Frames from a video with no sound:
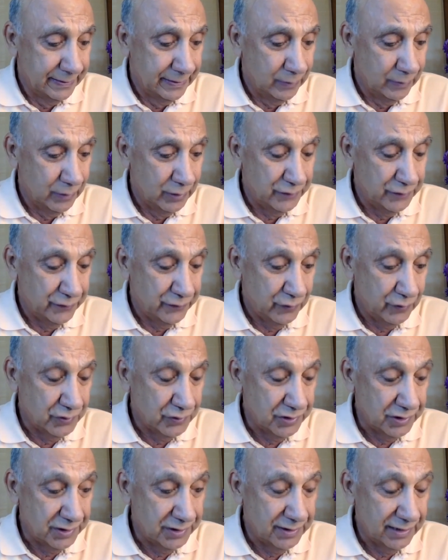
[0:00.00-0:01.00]
I was
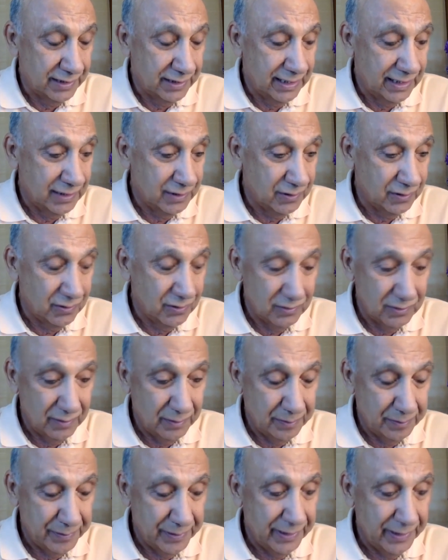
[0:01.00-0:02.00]
fortunate. I had good
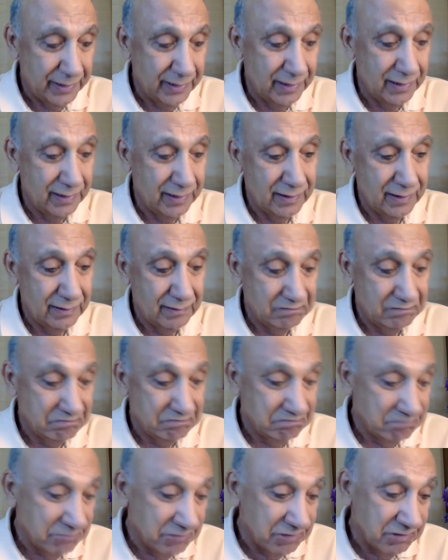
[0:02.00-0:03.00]

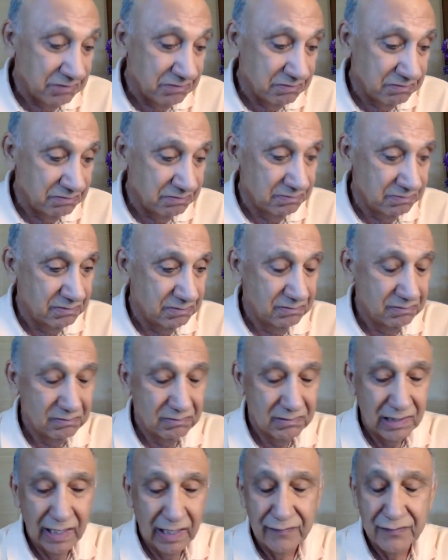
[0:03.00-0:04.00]
upbringing.
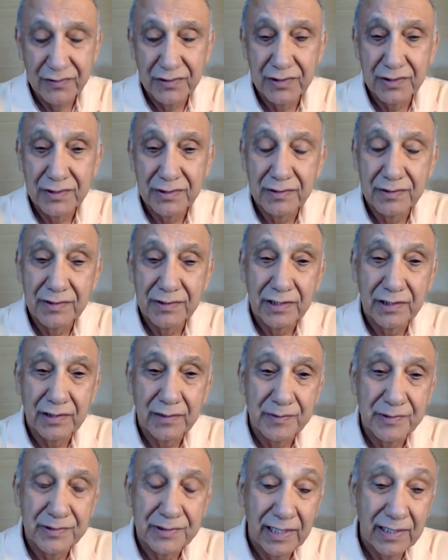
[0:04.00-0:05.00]
Life
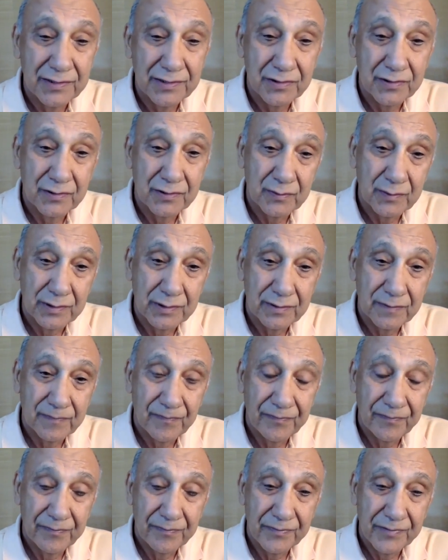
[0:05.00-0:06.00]
circumstances were
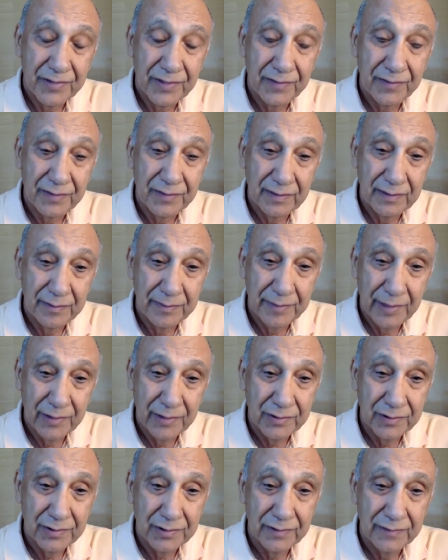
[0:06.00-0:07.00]
generally
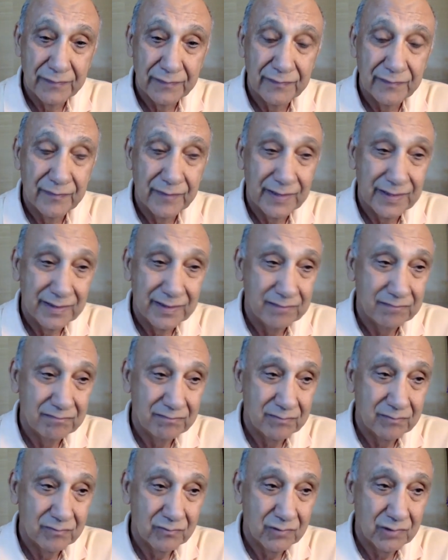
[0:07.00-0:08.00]
positive,
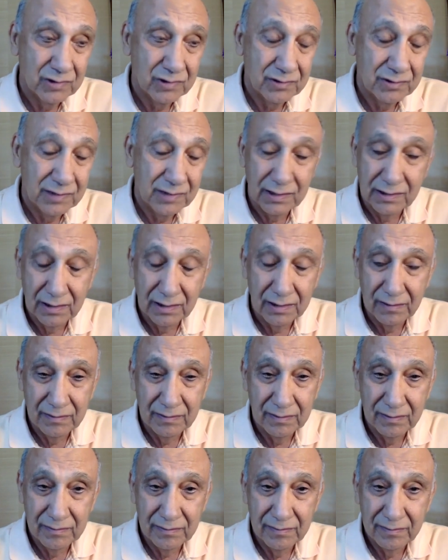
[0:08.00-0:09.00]
and which not
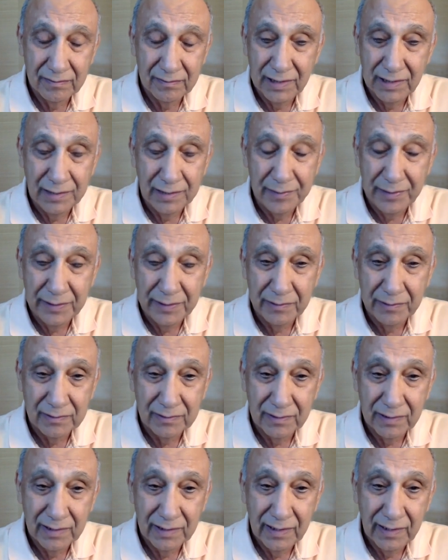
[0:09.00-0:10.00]
many
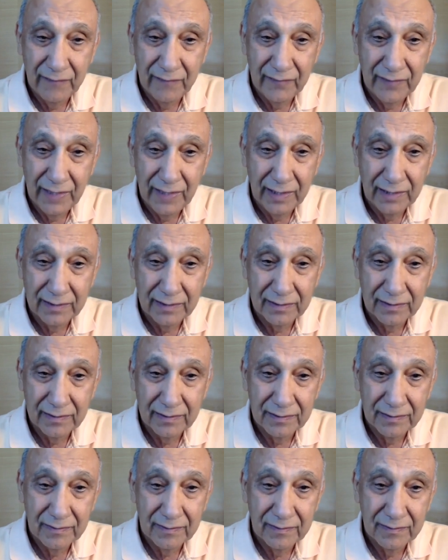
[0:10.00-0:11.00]
people have that,
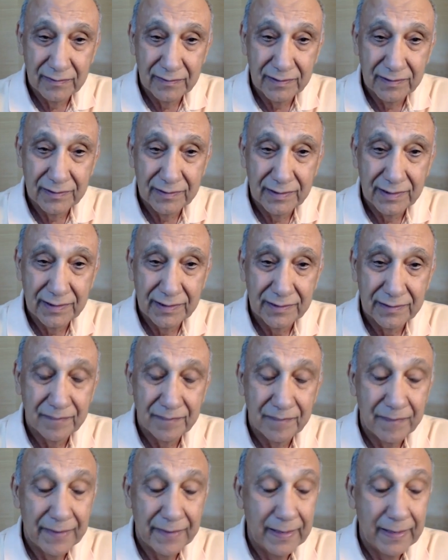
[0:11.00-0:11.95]
these days.